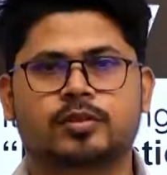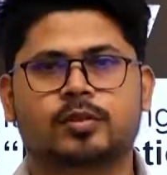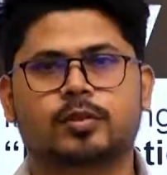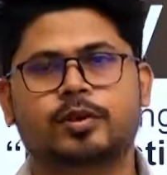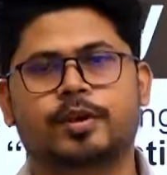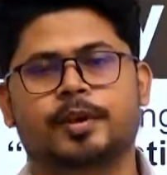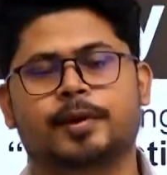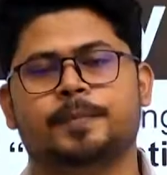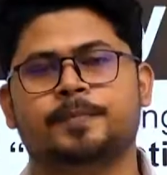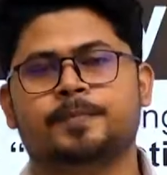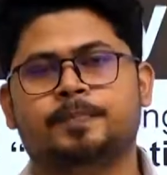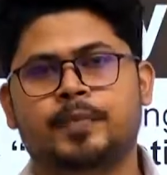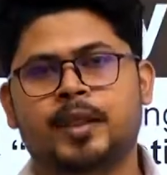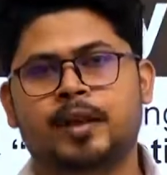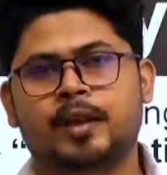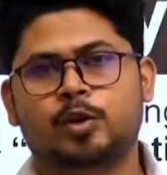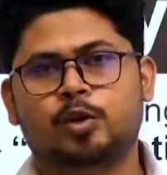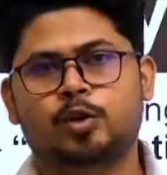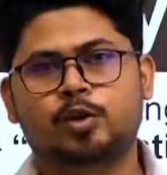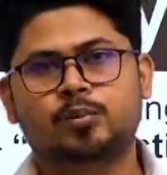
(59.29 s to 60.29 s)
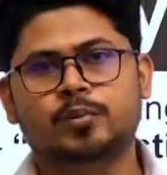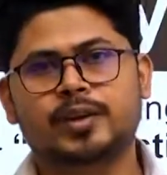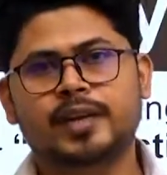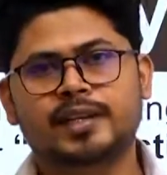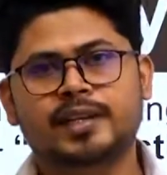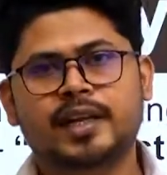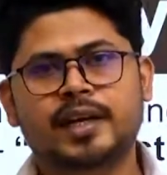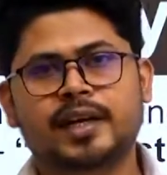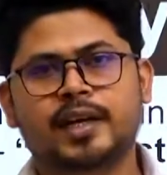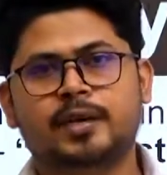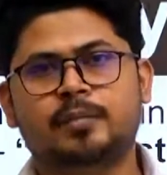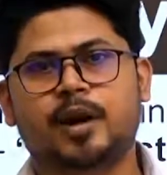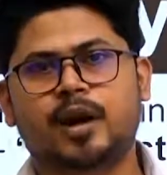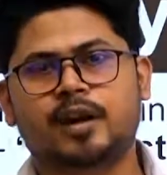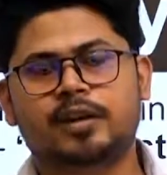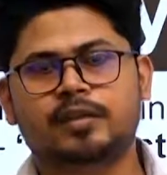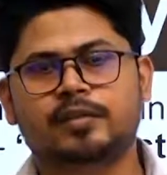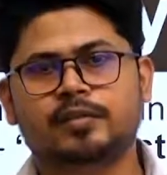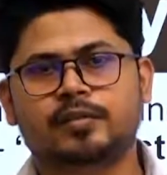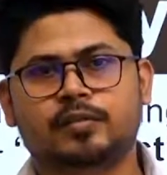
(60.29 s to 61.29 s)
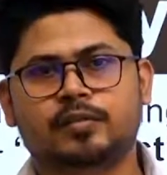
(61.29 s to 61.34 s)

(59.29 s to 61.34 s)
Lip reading: Okay, to meet that demand,